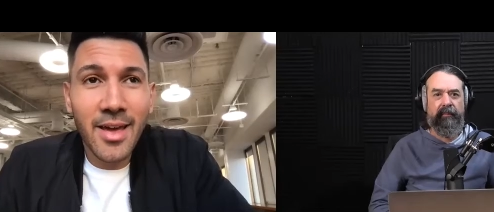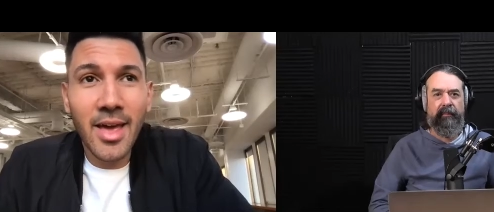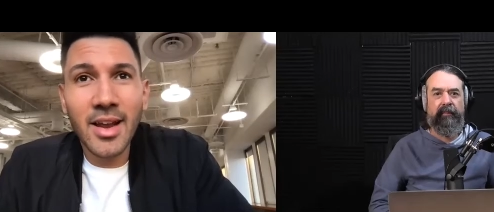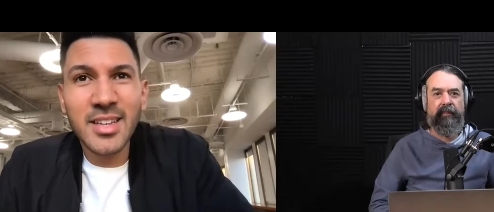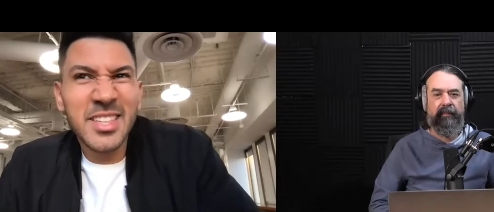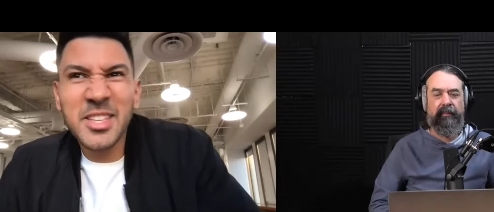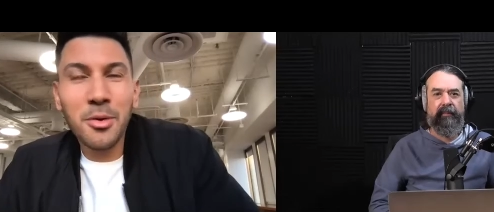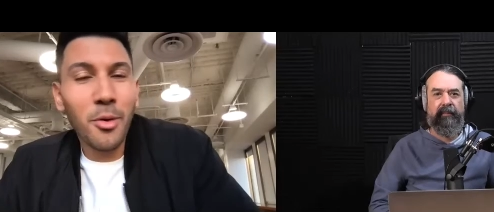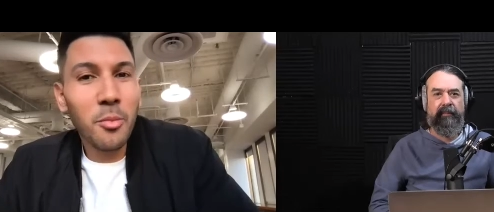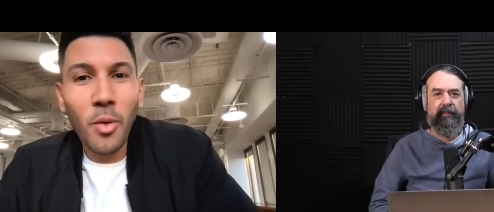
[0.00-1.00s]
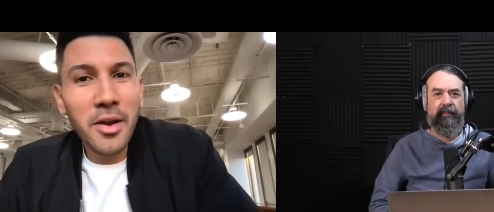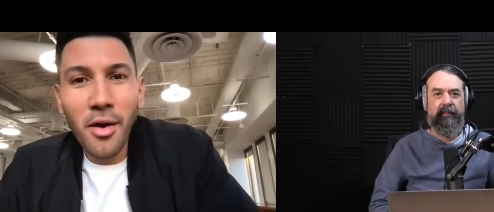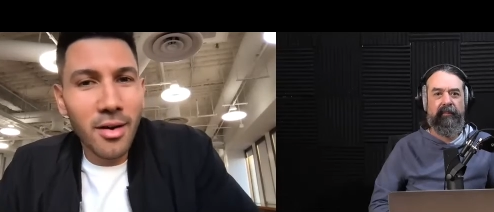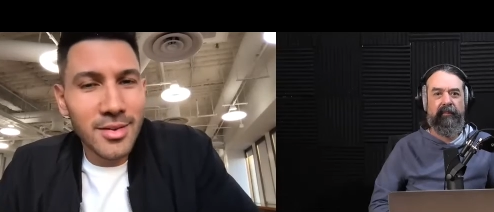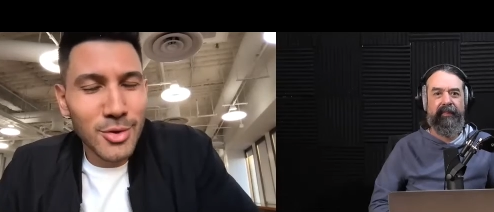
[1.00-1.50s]
Speaker 1: And I said, "You know what? Why
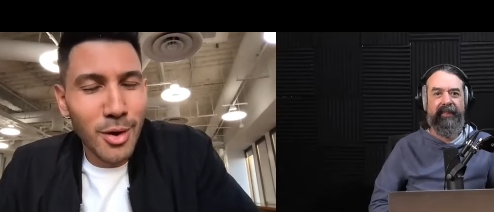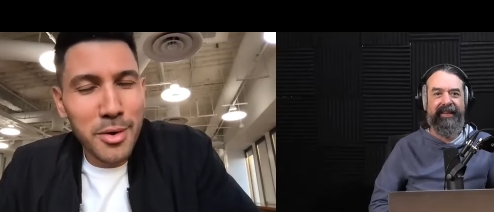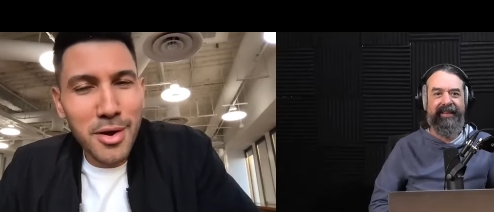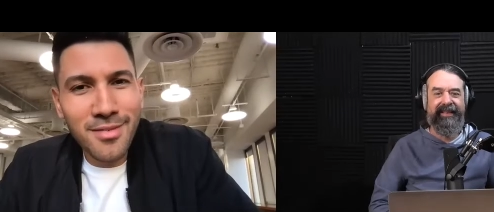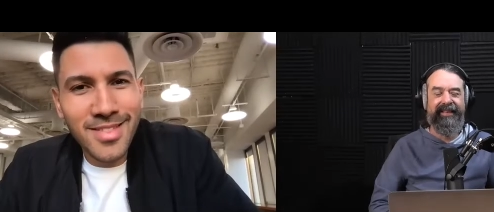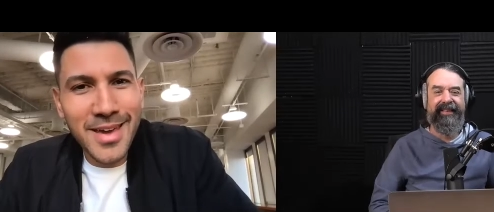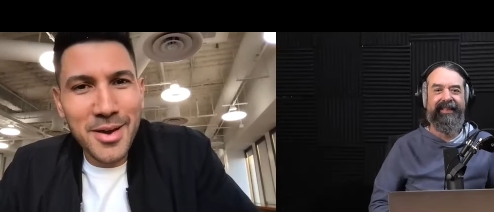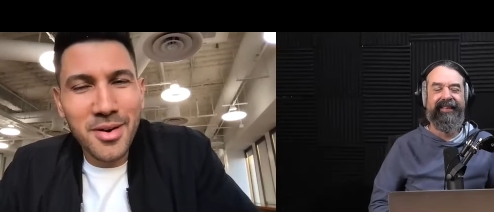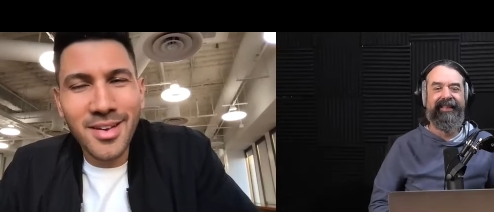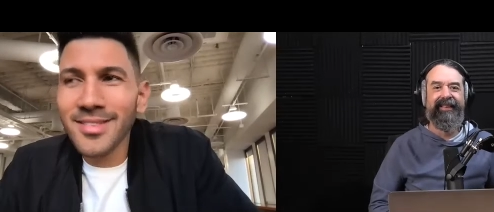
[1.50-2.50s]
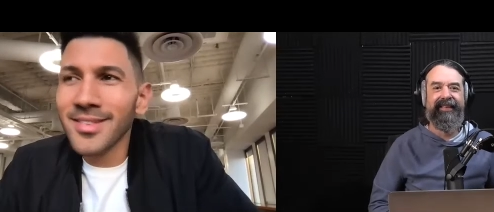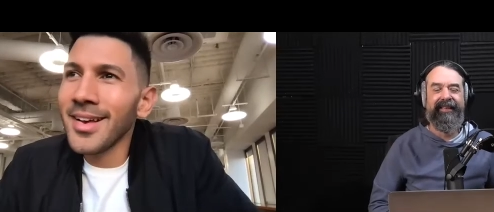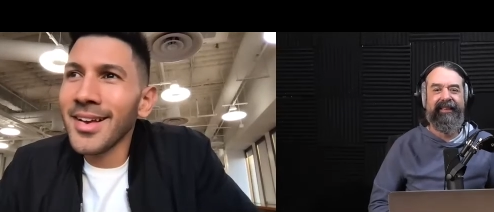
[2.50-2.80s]
not?" So I went over there and